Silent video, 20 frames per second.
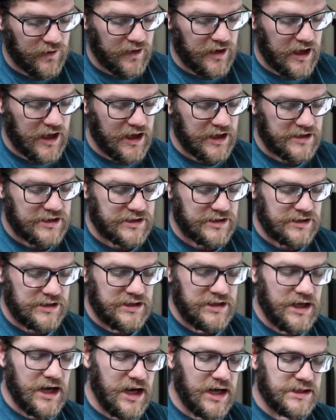that?
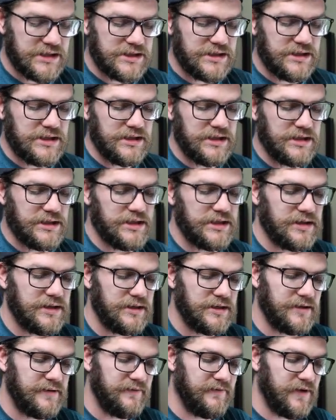Not
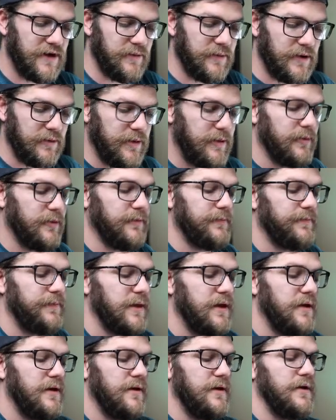very many people.
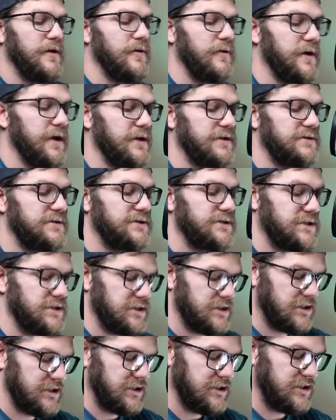Okay.
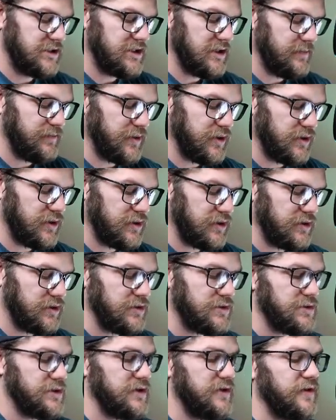
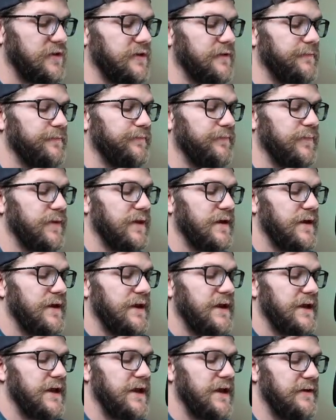Birds,
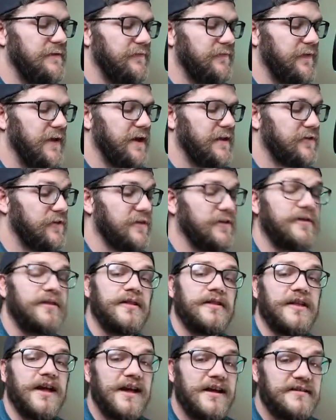Hidden Fates. This is the
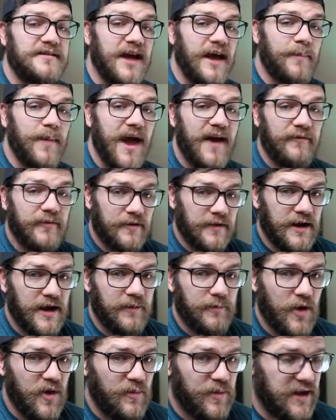second time ever that
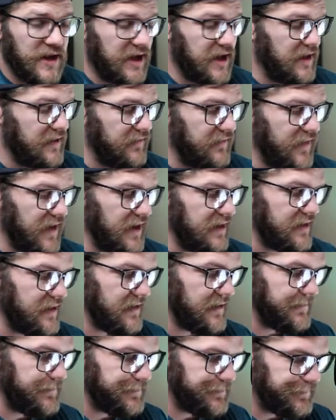I'm opening Hidden
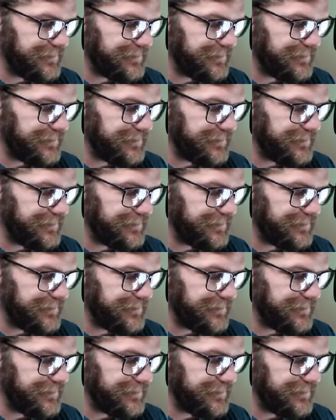Fates.